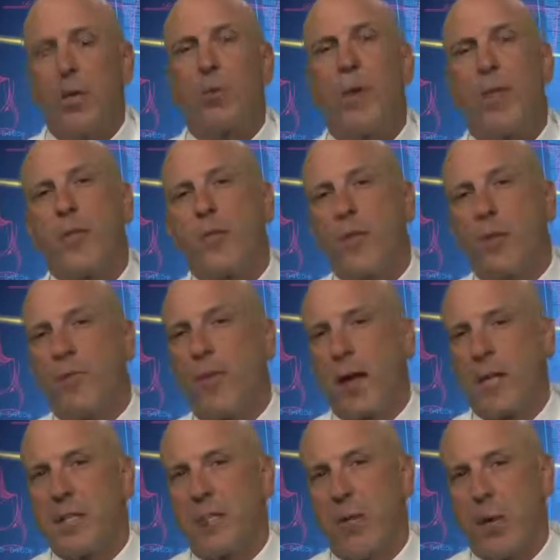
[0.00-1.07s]
rather than the
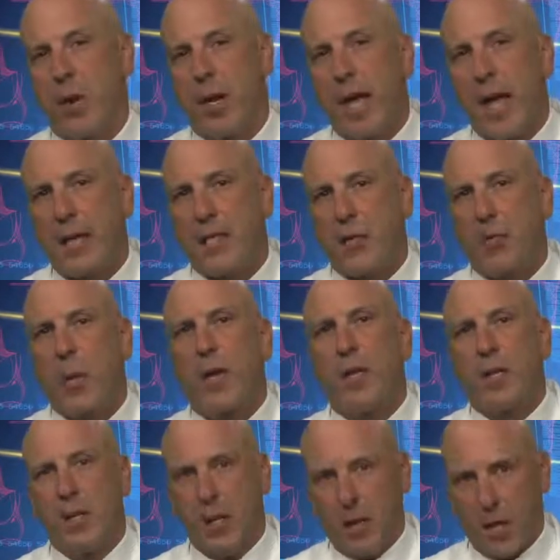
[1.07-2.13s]
phosphoric acid when
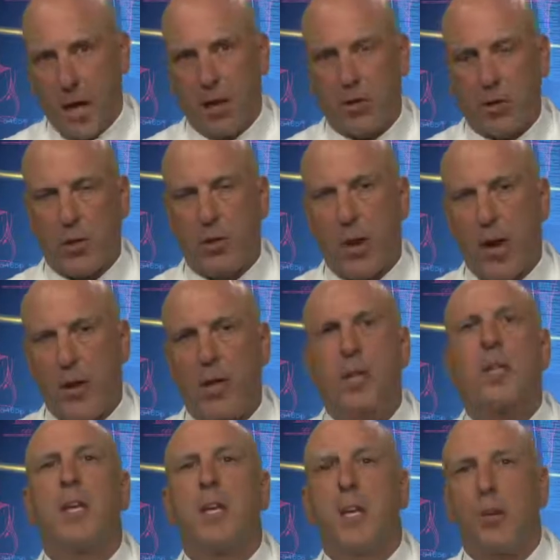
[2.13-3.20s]
cleaning out the crown
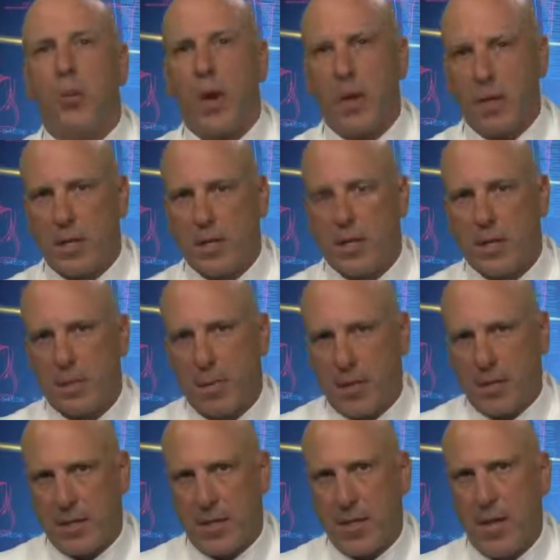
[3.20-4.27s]
and getting ready to
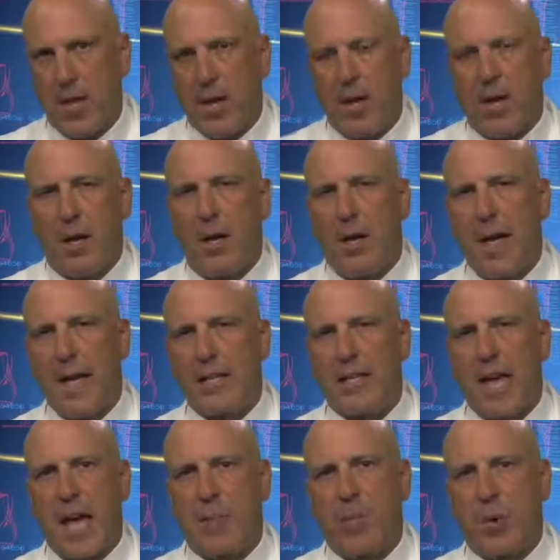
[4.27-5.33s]
cement it at
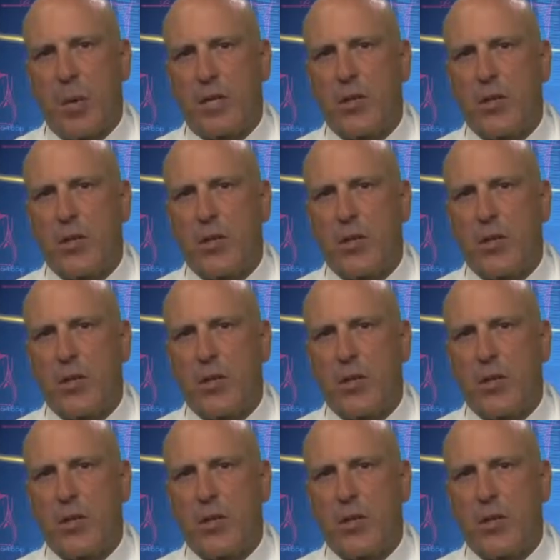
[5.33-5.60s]
that point.